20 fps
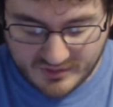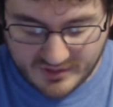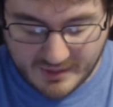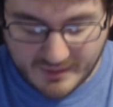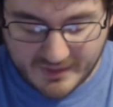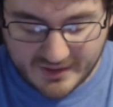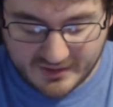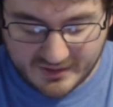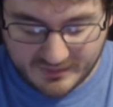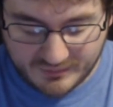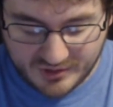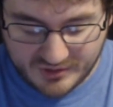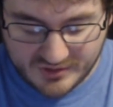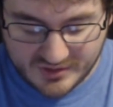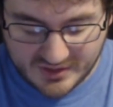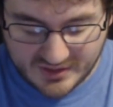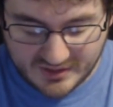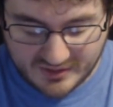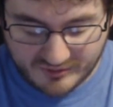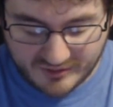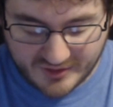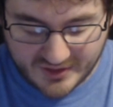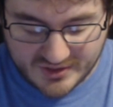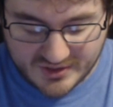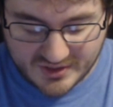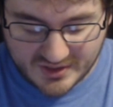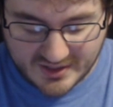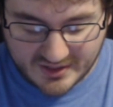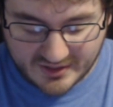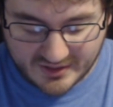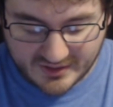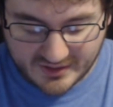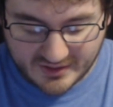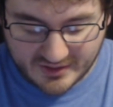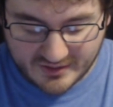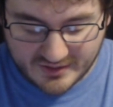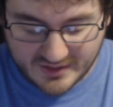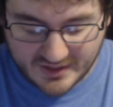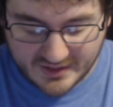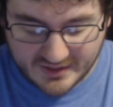I'm using an inflation calculator.
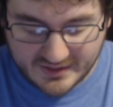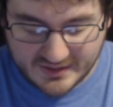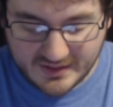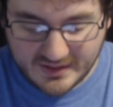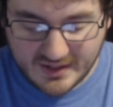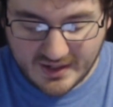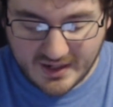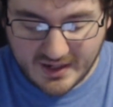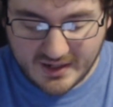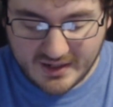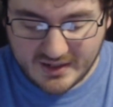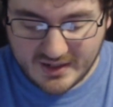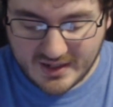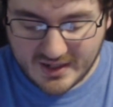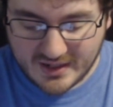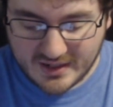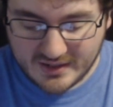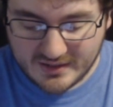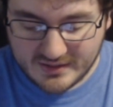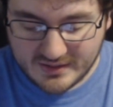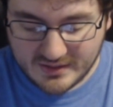1988,